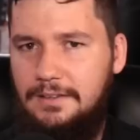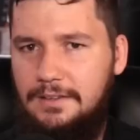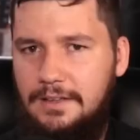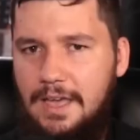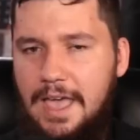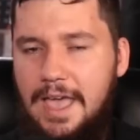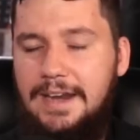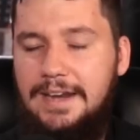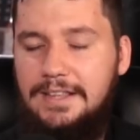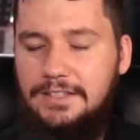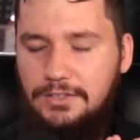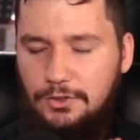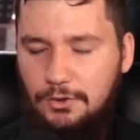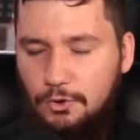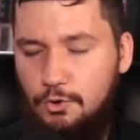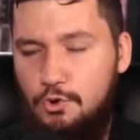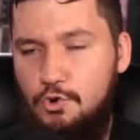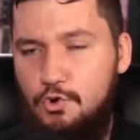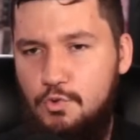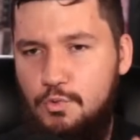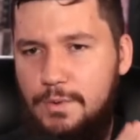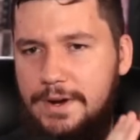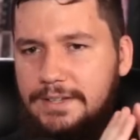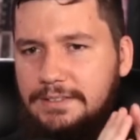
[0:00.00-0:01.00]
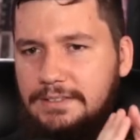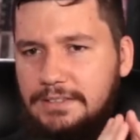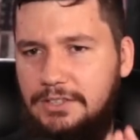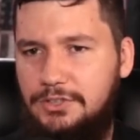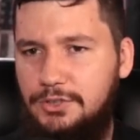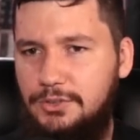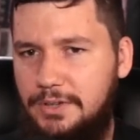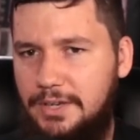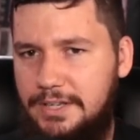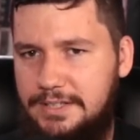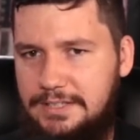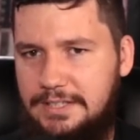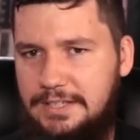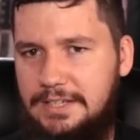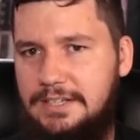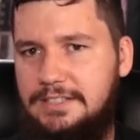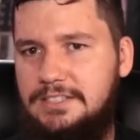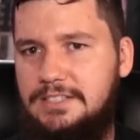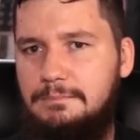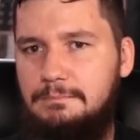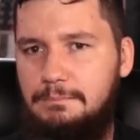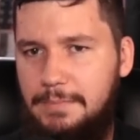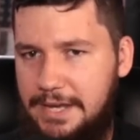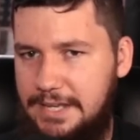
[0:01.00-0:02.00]
And it's always a good idea
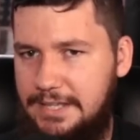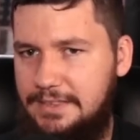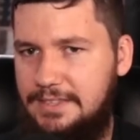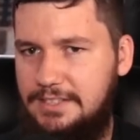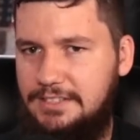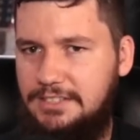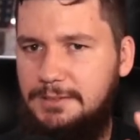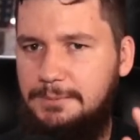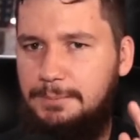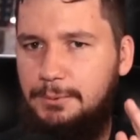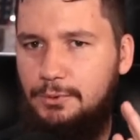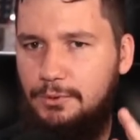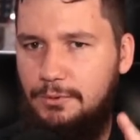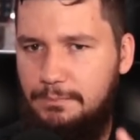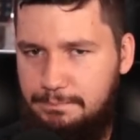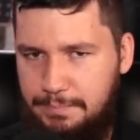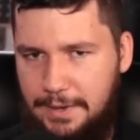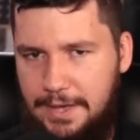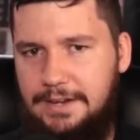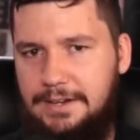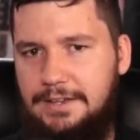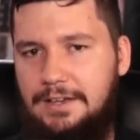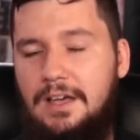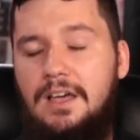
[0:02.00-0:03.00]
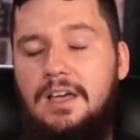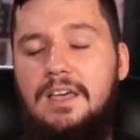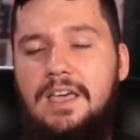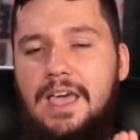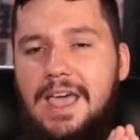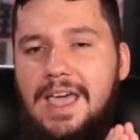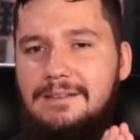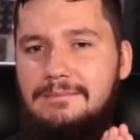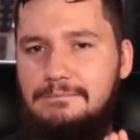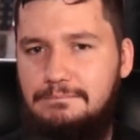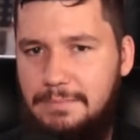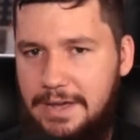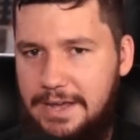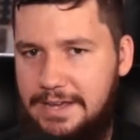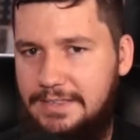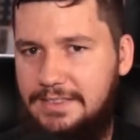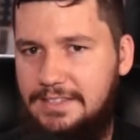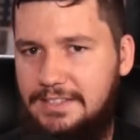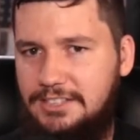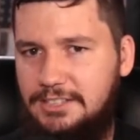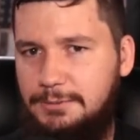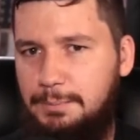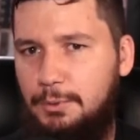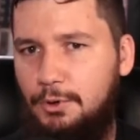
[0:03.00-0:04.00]
to make this support better and make
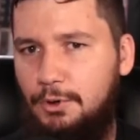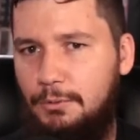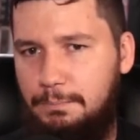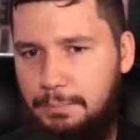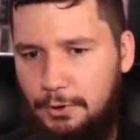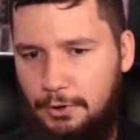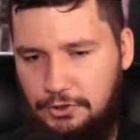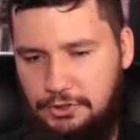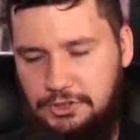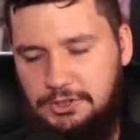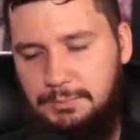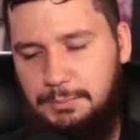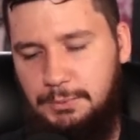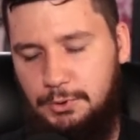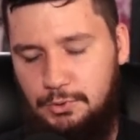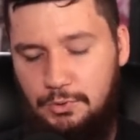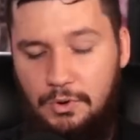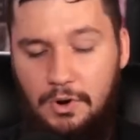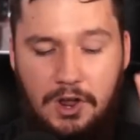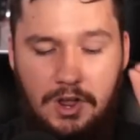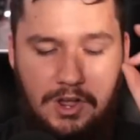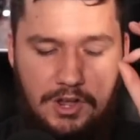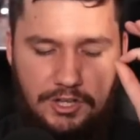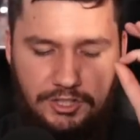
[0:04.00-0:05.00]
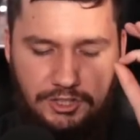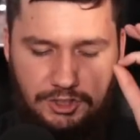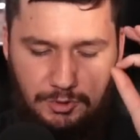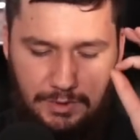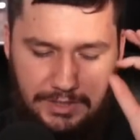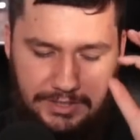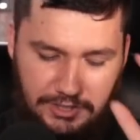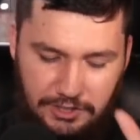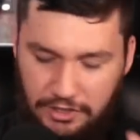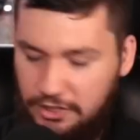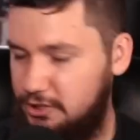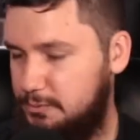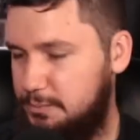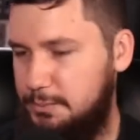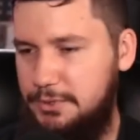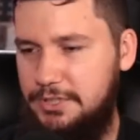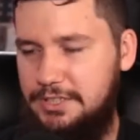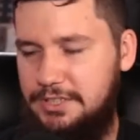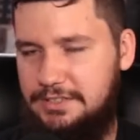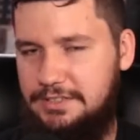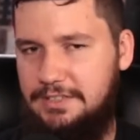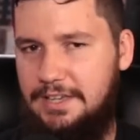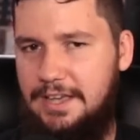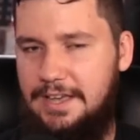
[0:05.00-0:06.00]
this support possible. So I just want to
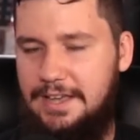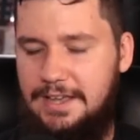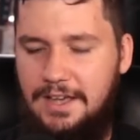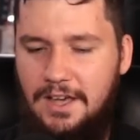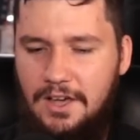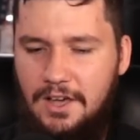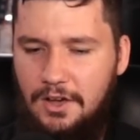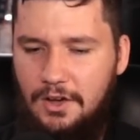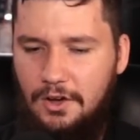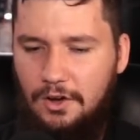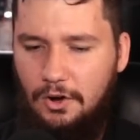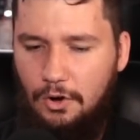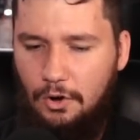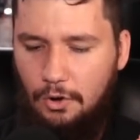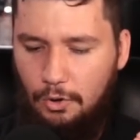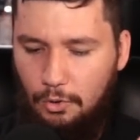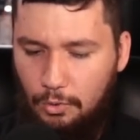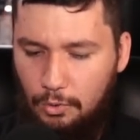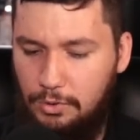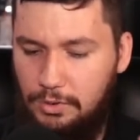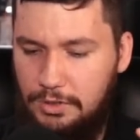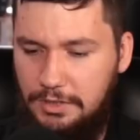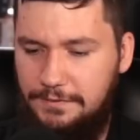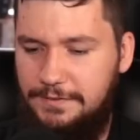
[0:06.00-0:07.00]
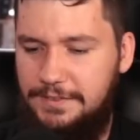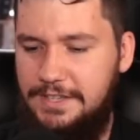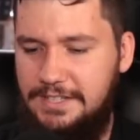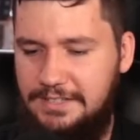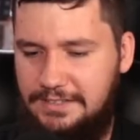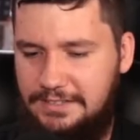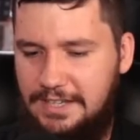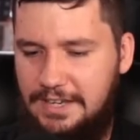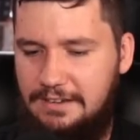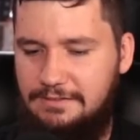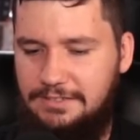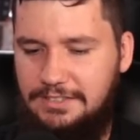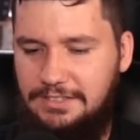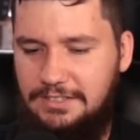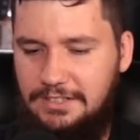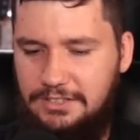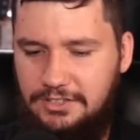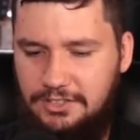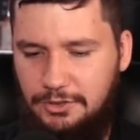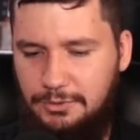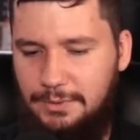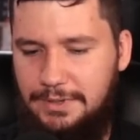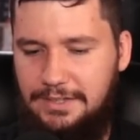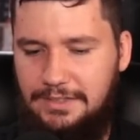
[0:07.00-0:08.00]
say all of these devs that are
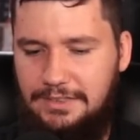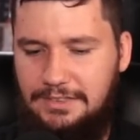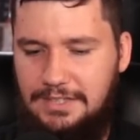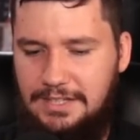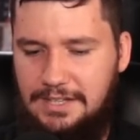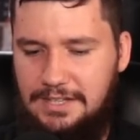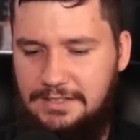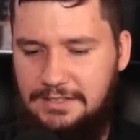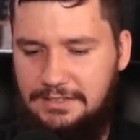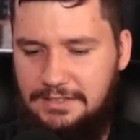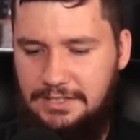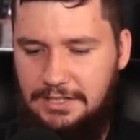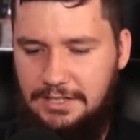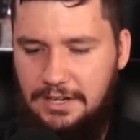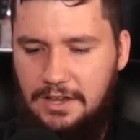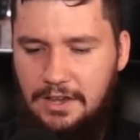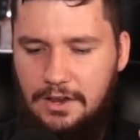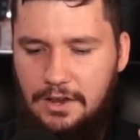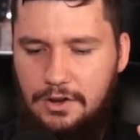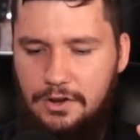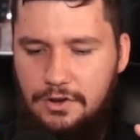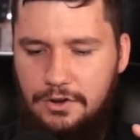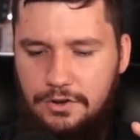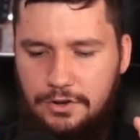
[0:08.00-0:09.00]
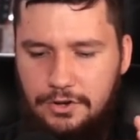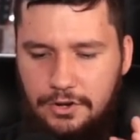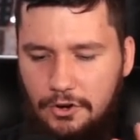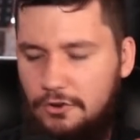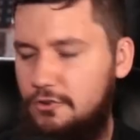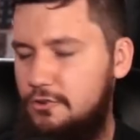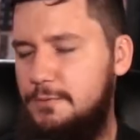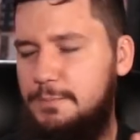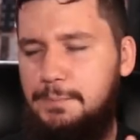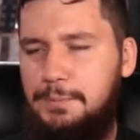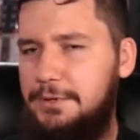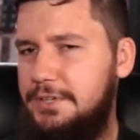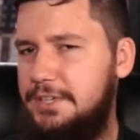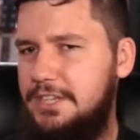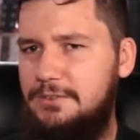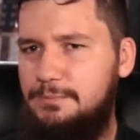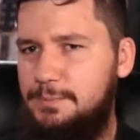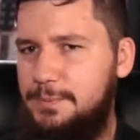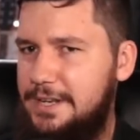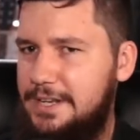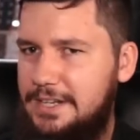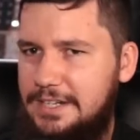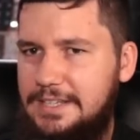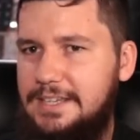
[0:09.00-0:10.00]
doing things that nobody
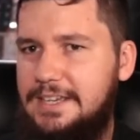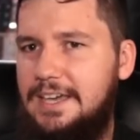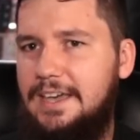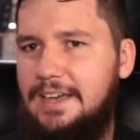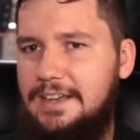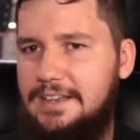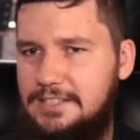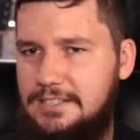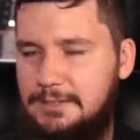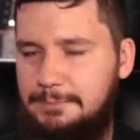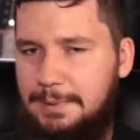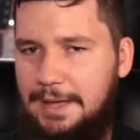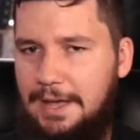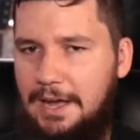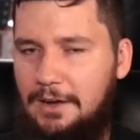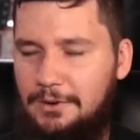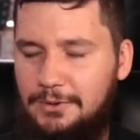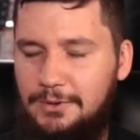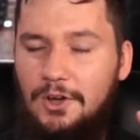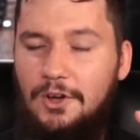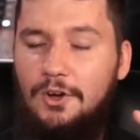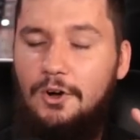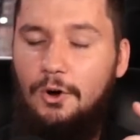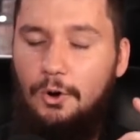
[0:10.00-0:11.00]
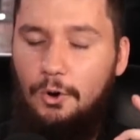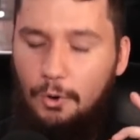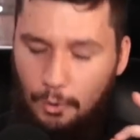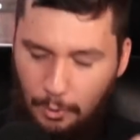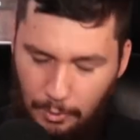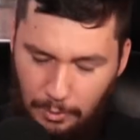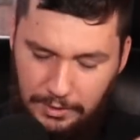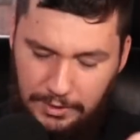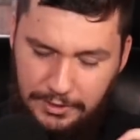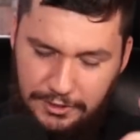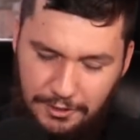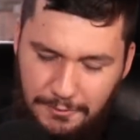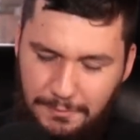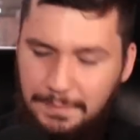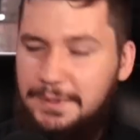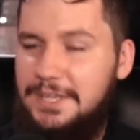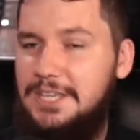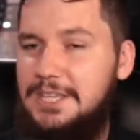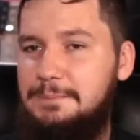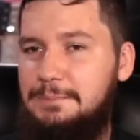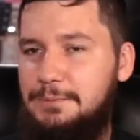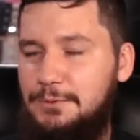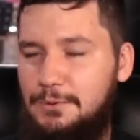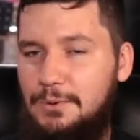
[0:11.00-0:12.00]
really cares about all of you
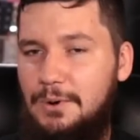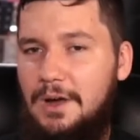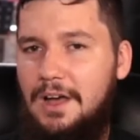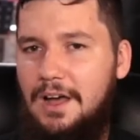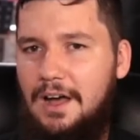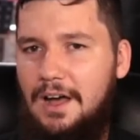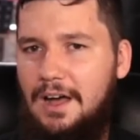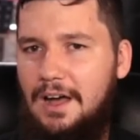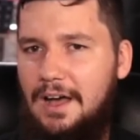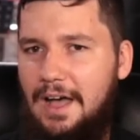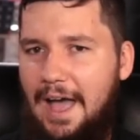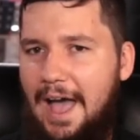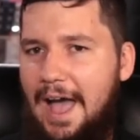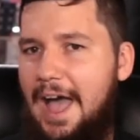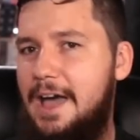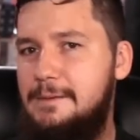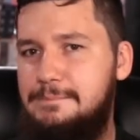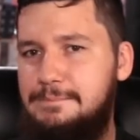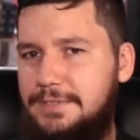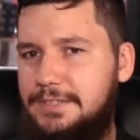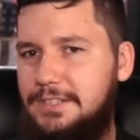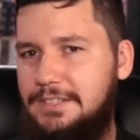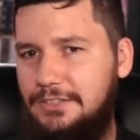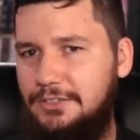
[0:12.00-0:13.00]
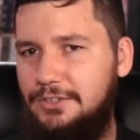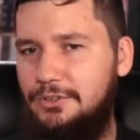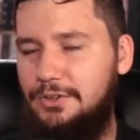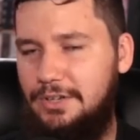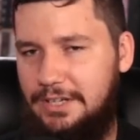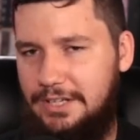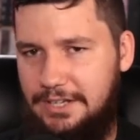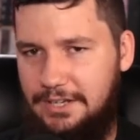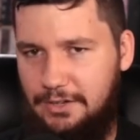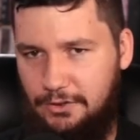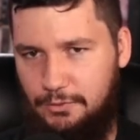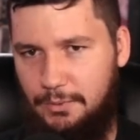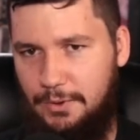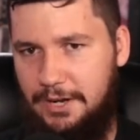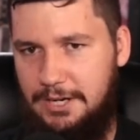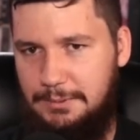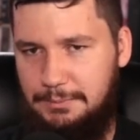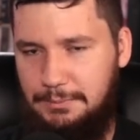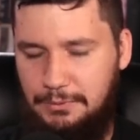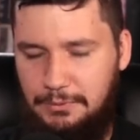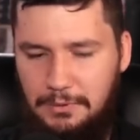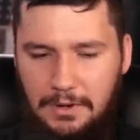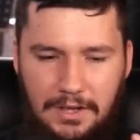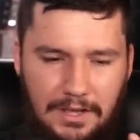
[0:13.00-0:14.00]
people are absolutely
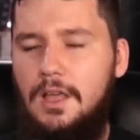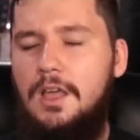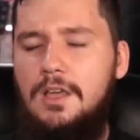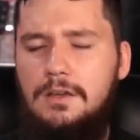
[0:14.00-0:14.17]
incredible.